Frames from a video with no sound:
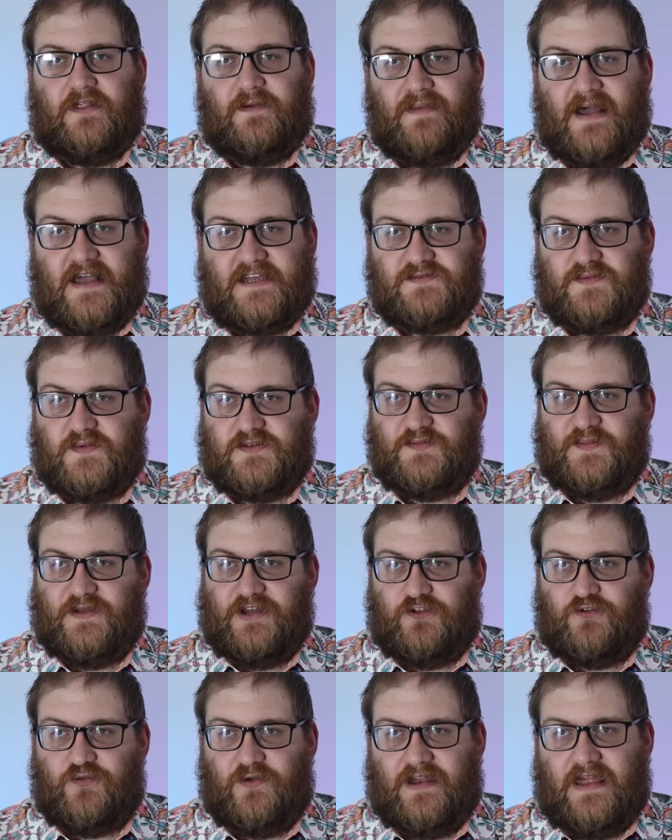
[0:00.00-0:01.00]
a maximum speed
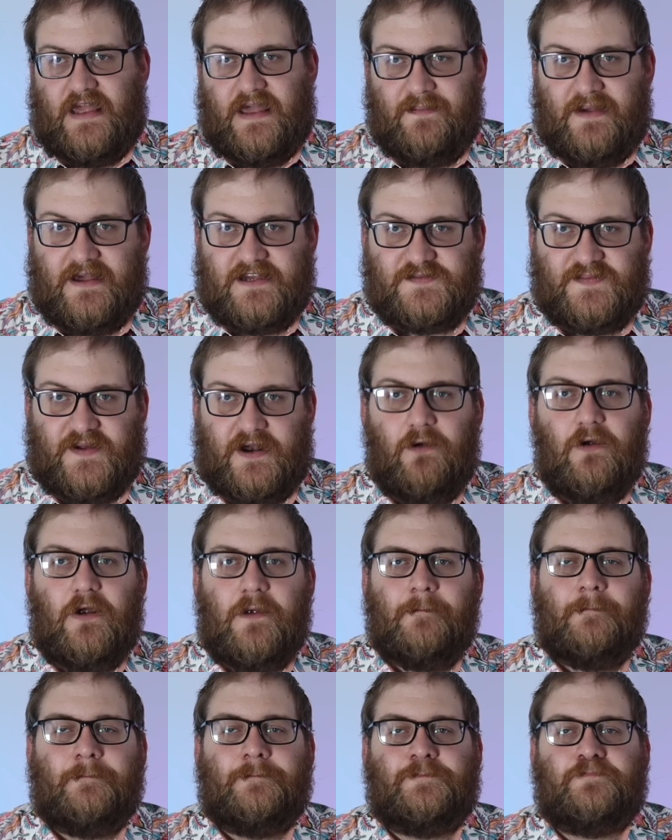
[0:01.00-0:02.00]
of 28 miles per hour.
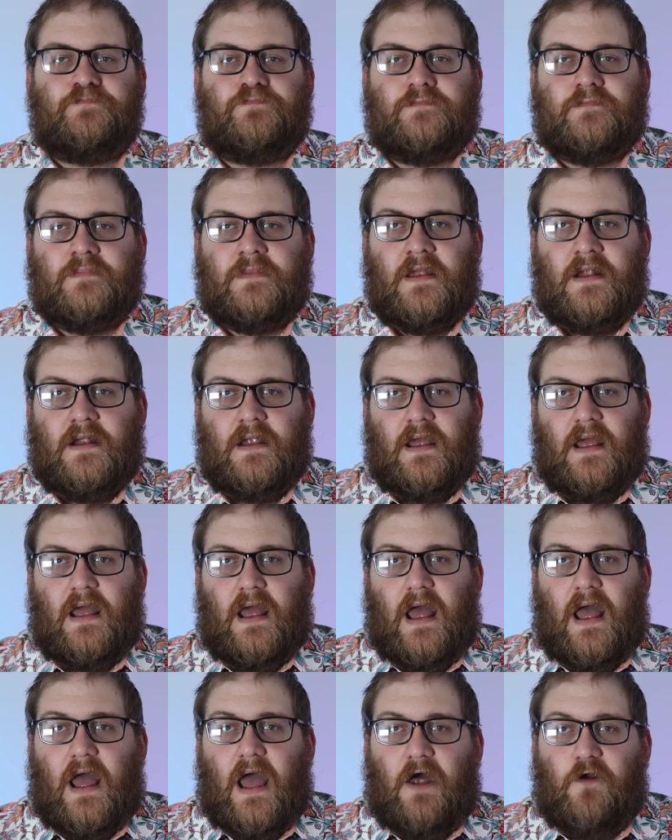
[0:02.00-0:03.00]

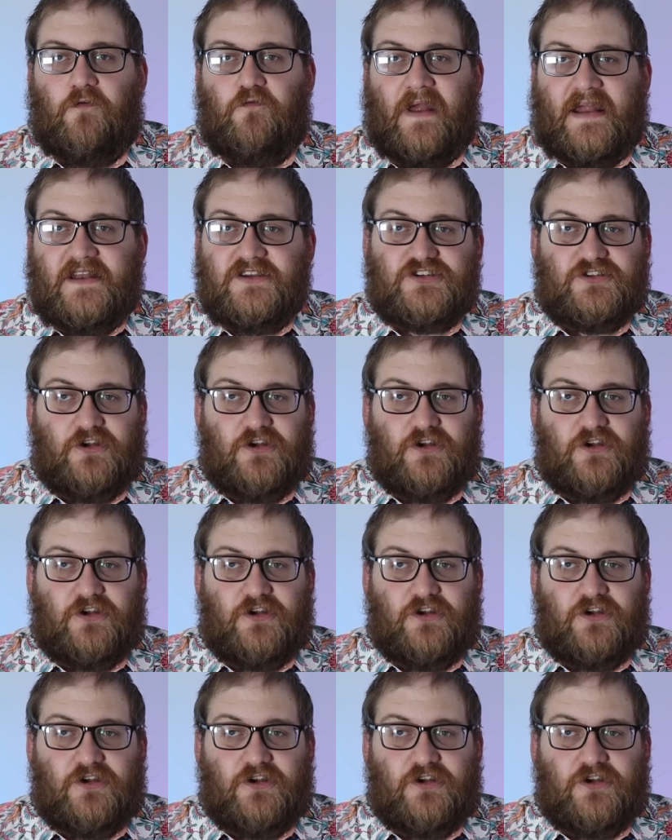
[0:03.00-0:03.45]
Range